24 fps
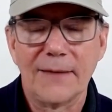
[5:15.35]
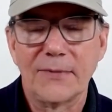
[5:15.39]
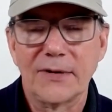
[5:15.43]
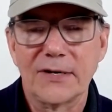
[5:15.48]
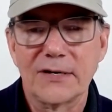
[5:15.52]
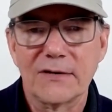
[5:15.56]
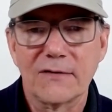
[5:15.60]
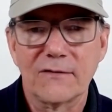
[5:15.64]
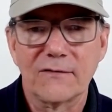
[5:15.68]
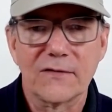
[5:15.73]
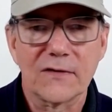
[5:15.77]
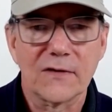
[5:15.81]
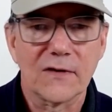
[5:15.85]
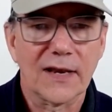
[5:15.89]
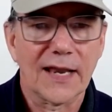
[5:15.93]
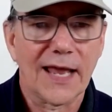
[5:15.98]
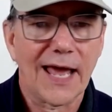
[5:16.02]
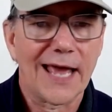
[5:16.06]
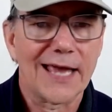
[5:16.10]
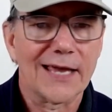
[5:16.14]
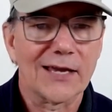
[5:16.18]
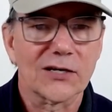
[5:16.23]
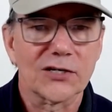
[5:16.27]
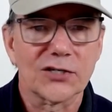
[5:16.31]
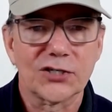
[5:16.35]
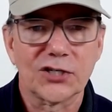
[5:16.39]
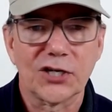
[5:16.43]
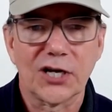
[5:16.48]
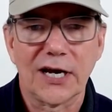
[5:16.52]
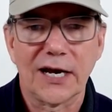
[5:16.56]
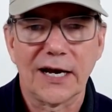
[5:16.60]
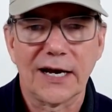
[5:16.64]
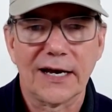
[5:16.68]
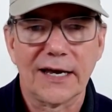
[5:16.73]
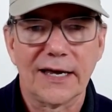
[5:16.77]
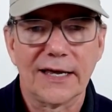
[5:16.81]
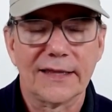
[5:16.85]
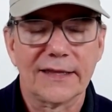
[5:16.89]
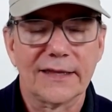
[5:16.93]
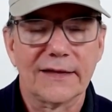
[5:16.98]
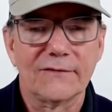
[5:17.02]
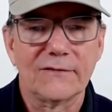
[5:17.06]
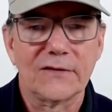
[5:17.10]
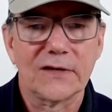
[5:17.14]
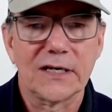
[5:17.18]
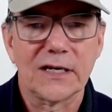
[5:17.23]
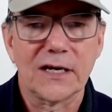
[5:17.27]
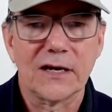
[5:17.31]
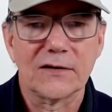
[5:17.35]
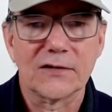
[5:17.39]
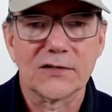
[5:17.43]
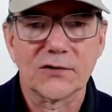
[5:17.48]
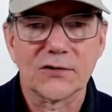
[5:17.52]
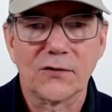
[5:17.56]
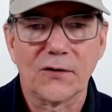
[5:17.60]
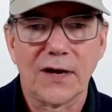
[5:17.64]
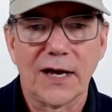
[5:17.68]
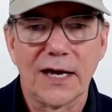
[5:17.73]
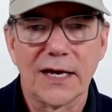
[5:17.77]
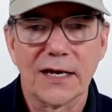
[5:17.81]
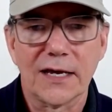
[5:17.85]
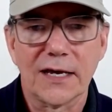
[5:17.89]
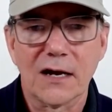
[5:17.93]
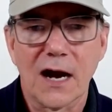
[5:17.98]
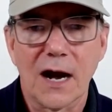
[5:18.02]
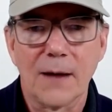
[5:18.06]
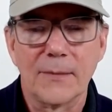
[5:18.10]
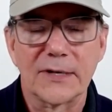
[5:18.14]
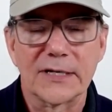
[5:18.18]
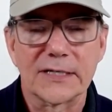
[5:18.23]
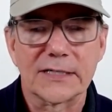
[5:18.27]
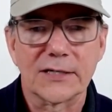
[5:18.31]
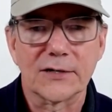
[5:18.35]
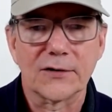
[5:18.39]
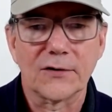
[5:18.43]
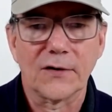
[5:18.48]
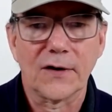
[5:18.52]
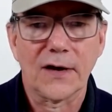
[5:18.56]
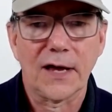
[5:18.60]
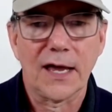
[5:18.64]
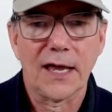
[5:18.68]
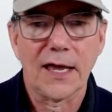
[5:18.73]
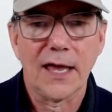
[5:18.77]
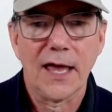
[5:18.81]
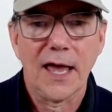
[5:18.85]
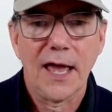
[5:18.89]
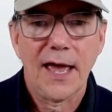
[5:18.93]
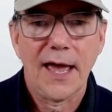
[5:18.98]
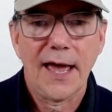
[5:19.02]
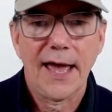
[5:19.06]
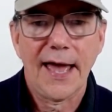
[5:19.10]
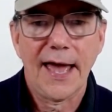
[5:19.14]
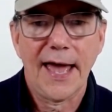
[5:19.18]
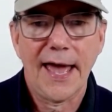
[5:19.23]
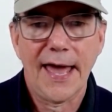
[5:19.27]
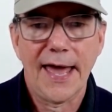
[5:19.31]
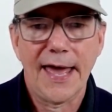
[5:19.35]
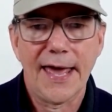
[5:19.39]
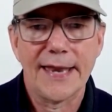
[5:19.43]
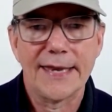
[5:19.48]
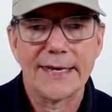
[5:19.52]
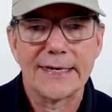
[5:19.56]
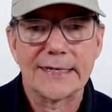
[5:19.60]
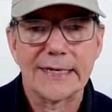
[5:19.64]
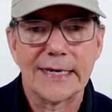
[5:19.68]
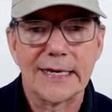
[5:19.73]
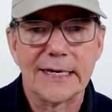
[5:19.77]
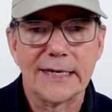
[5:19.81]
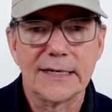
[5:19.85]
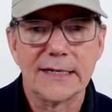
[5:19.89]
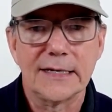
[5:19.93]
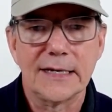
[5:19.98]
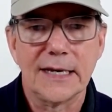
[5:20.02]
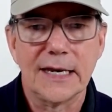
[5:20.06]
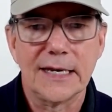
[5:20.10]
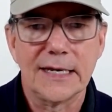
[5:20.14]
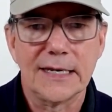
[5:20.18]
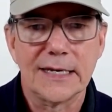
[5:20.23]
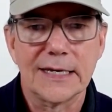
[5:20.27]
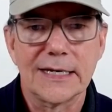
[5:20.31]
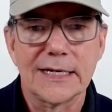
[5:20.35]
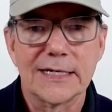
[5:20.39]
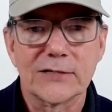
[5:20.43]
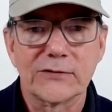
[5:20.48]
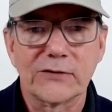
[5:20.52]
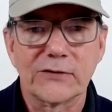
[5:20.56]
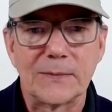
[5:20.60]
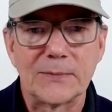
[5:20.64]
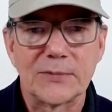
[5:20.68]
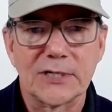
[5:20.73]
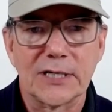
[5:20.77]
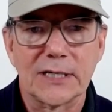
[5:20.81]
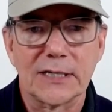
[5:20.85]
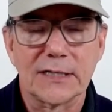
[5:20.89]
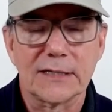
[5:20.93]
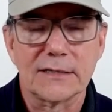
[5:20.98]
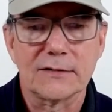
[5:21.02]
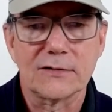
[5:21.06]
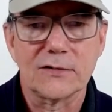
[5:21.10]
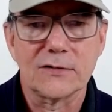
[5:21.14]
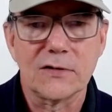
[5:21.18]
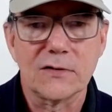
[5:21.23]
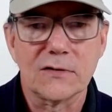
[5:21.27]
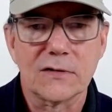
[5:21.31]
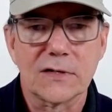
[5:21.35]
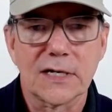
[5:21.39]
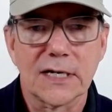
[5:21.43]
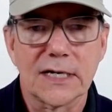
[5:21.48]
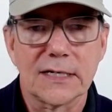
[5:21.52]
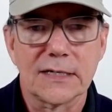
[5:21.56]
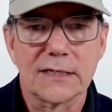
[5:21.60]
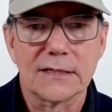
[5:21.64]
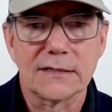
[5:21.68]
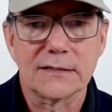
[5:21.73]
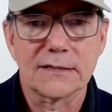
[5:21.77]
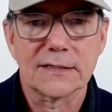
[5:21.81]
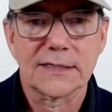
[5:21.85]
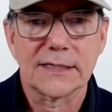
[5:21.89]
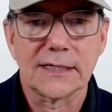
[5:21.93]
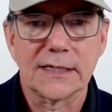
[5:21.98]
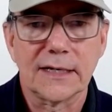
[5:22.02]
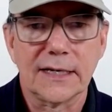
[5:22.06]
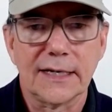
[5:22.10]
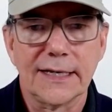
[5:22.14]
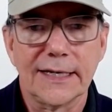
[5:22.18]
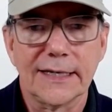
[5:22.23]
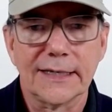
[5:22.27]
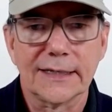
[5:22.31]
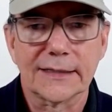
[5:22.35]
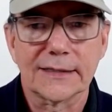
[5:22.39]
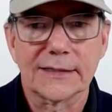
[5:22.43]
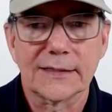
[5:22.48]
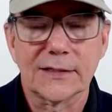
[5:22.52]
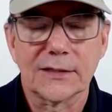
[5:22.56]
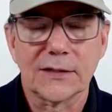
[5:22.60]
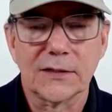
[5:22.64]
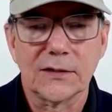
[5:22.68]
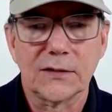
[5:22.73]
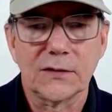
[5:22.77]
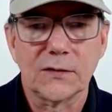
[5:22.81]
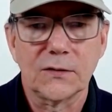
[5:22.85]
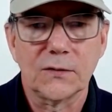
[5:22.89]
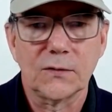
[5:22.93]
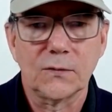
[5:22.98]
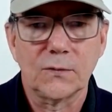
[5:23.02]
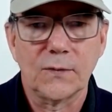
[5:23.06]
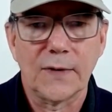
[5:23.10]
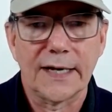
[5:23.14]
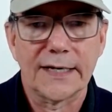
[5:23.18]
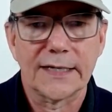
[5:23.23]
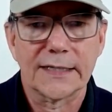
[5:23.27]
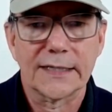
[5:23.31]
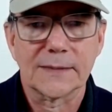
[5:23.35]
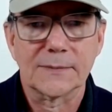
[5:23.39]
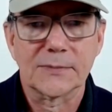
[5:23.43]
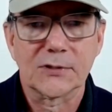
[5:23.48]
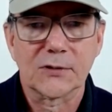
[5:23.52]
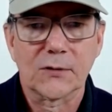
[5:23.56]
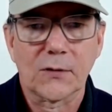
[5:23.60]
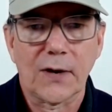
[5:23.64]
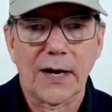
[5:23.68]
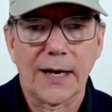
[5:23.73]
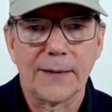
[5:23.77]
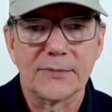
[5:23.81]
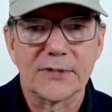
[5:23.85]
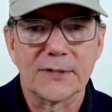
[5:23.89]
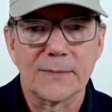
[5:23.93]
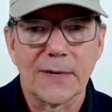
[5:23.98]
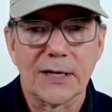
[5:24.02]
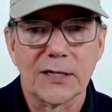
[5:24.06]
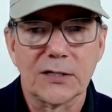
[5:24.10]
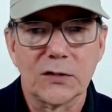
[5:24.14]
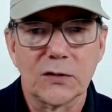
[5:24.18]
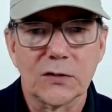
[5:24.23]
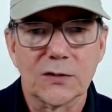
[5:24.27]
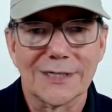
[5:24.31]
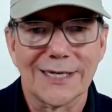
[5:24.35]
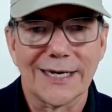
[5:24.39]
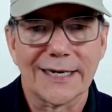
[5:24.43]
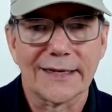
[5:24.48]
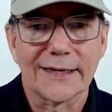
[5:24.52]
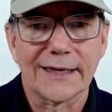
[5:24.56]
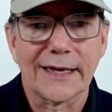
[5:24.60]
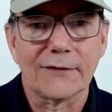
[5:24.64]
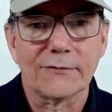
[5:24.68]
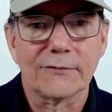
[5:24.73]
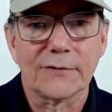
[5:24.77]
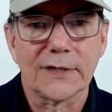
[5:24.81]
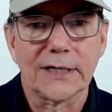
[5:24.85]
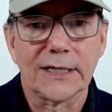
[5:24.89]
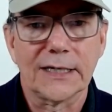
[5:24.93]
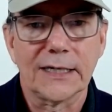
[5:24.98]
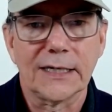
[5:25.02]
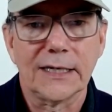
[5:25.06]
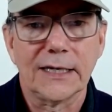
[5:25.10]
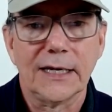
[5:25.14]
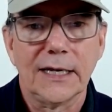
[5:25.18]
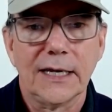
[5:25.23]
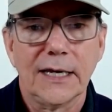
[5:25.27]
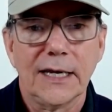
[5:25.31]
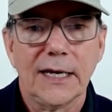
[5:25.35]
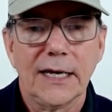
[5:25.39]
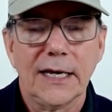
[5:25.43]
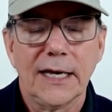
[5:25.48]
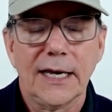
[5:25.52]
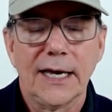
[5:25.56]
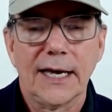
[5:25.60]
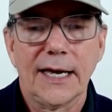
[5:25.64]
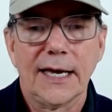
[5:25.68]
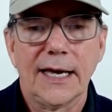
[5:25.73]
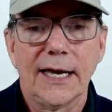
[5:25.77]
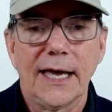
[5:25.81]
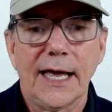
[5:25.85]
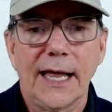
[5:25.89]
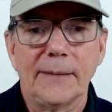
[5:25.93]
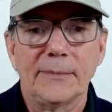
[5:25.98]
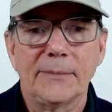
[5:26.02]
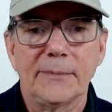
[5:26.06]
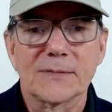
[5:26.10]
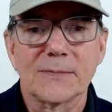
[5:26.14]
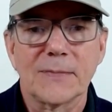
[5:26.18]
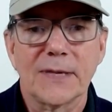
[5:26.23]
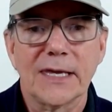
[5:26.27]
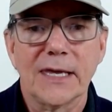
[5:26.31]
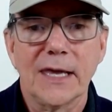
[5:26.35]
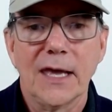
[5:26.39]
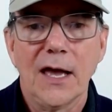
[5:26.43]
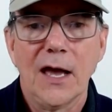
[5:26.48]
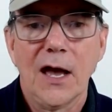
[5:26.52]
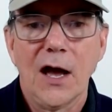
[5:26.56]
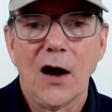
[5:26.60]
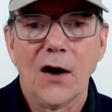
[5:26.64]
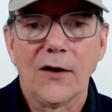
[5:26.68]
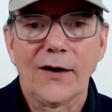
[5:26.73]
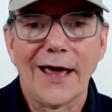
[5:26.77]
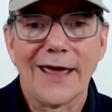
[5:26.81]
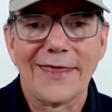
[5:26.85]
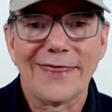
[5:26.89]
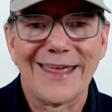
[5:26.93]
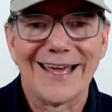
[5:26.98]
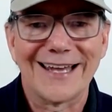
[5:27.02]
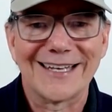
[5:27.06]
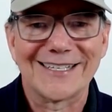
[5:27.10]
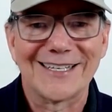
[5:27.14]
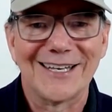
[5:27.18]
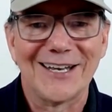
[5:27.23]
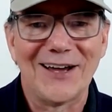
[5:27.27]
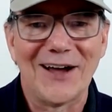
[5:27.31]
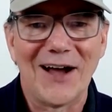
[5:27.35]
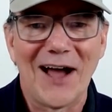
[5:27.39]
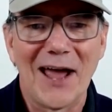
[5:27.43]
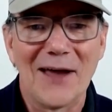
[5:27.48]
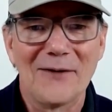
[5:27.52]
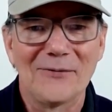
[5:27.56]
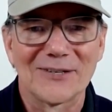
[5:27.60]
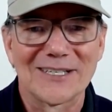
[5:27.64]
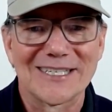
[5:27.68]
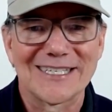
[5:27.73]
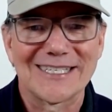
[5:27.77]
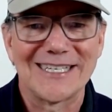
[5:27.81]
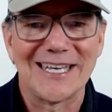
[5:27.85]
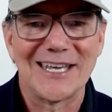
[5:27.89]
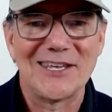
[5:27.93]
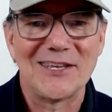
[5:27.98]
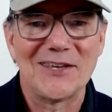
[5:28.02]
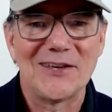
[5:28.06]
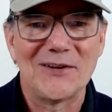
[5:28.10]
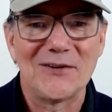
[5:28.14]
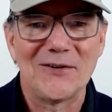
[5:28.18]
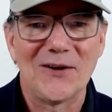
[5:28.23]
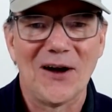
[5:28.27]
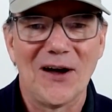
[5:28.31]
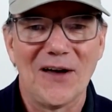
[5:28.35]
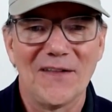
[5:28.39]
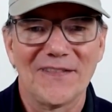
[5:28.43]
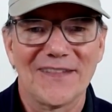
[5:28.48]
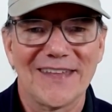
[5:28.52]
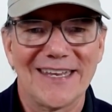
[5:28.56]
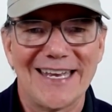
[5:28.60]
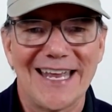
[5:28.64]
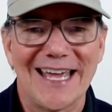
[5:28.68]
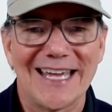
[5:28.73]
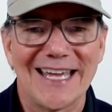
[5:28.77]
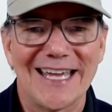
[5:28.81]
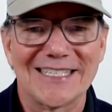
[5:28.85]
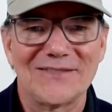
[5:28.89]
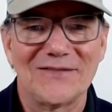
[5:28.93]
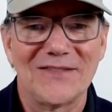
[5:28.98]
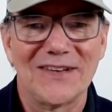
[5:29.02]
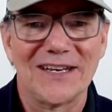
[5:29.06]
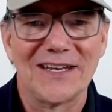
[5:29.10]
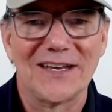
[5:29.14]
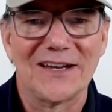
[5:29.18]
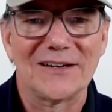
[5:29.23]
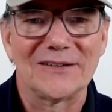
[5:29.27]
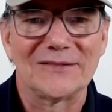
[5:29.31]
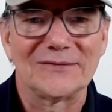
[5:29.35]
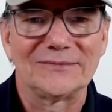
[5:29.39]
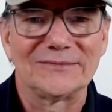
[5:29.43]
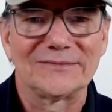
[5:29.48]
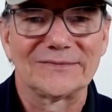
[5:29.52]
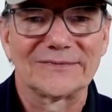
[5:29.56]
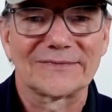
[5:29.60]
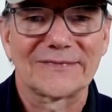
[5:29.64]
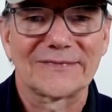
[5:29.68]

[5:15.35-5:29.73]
And you like or share the video is great. Comments are great. And in the description, you can see a link to where to subscribe to my newsletter. That really helps me. Okay, thanks a lot. I will see you on the next video.